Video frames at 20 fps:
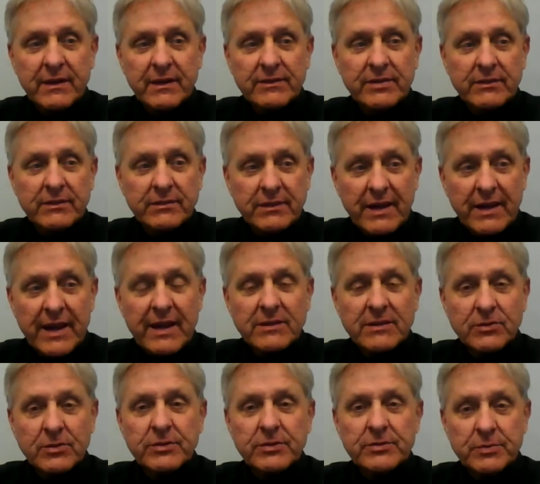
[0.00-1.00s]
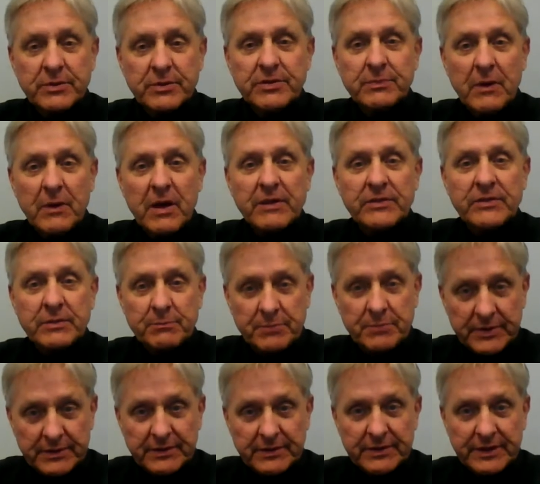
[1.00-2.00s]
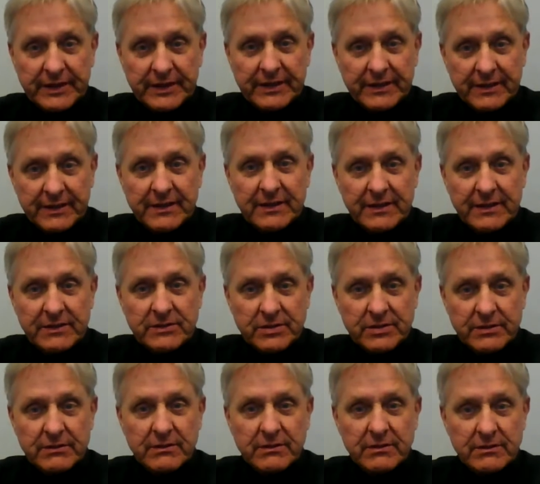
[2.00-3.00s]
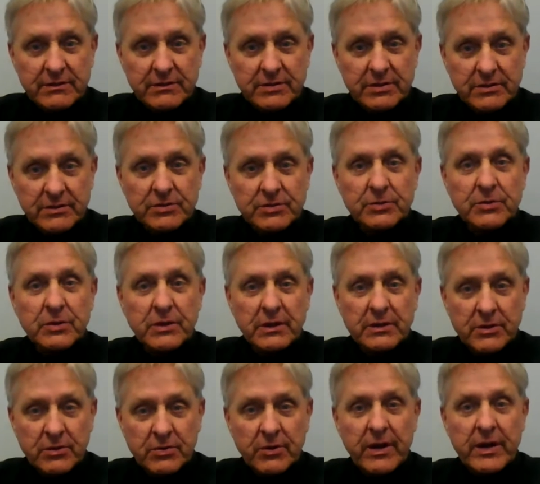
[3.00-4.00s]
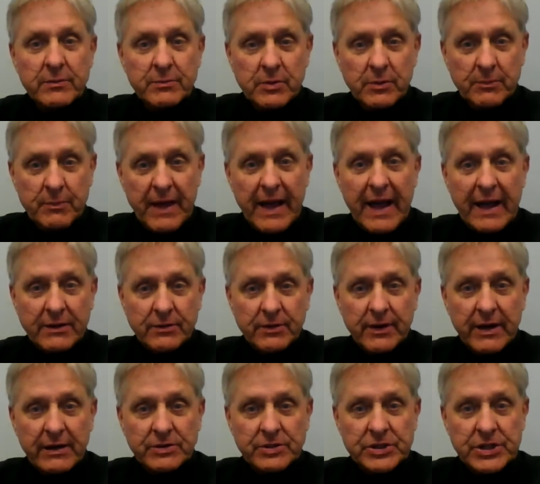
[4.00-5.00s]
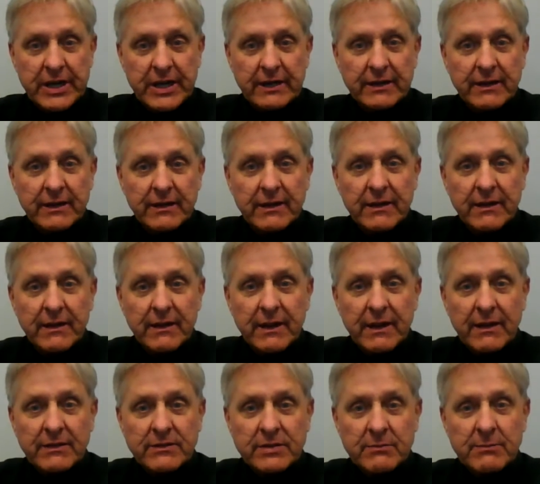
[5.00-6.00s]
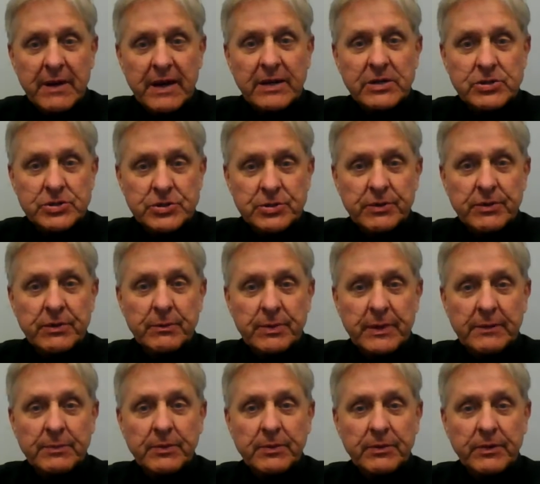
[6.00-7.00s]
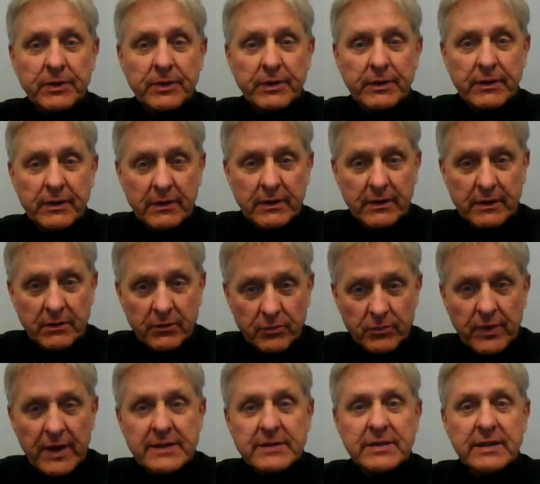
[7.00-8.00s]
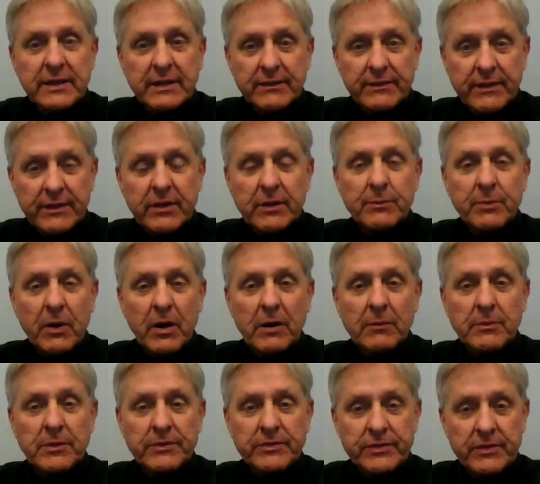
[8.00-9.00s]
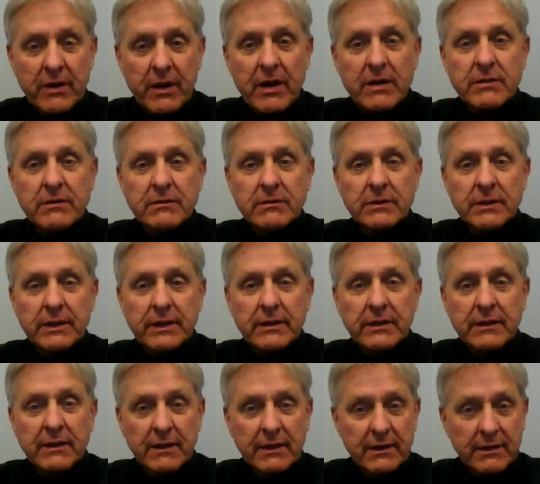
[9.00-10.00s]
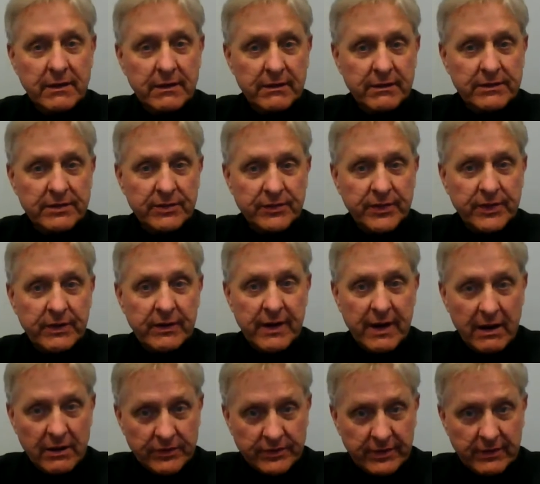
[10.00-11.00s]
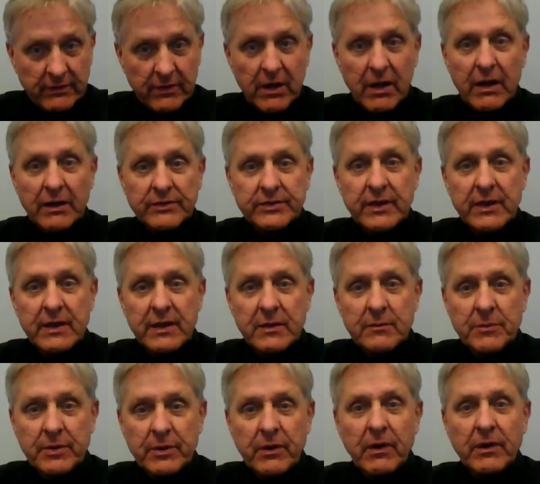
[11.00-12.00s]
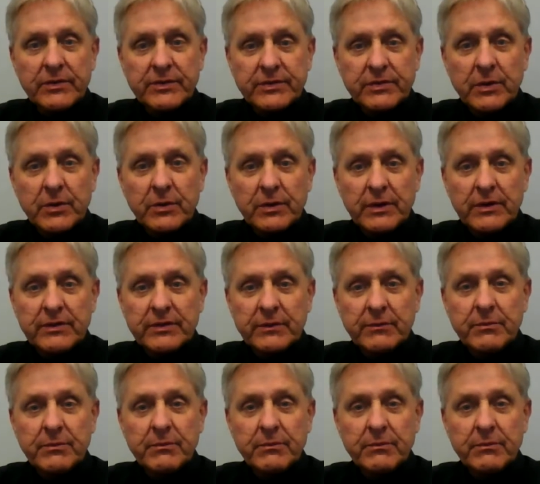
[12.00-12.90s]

a landlord's responsibility to do a credible background check and to make sure the people that are renting in their apartments not only adhere to fair housing laws, but also is a